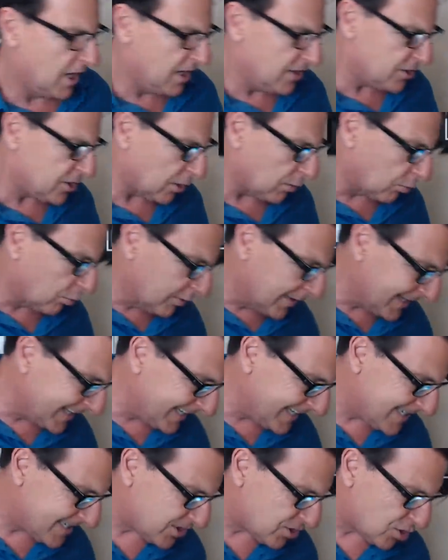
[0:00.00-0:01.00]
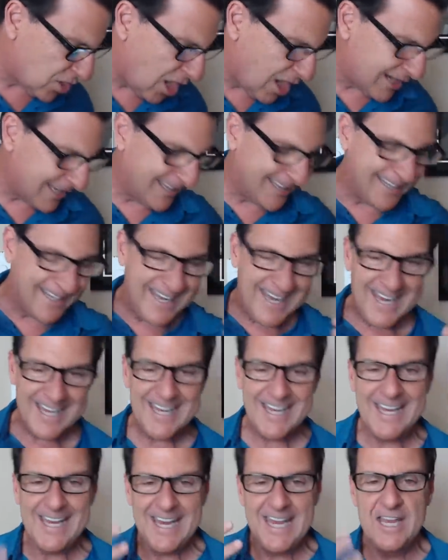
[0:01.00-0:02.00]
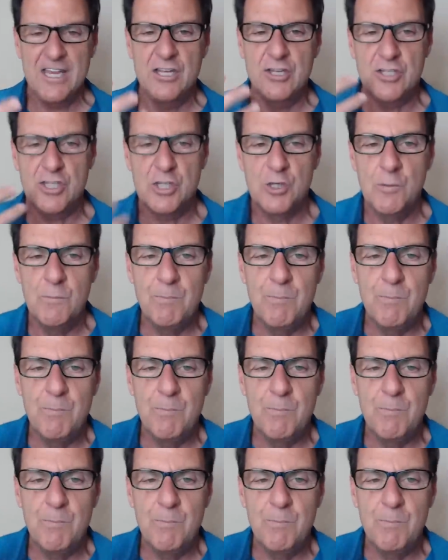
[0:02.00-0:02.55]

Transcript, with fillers: to really start leaning into